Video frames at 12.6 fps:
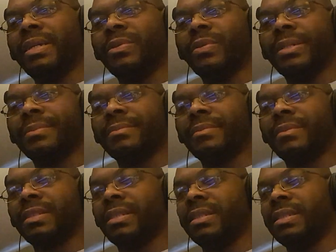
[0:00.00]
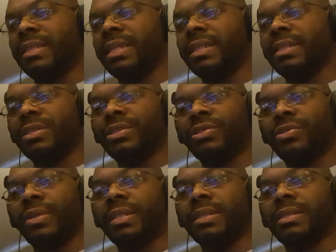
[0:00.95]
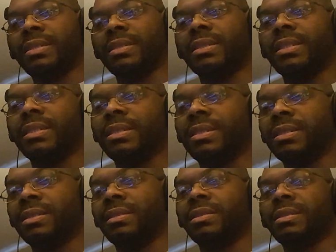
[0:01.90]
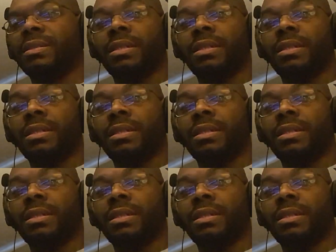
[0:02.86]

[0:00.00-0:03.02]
anyway, Death Stranding. Let's get into this.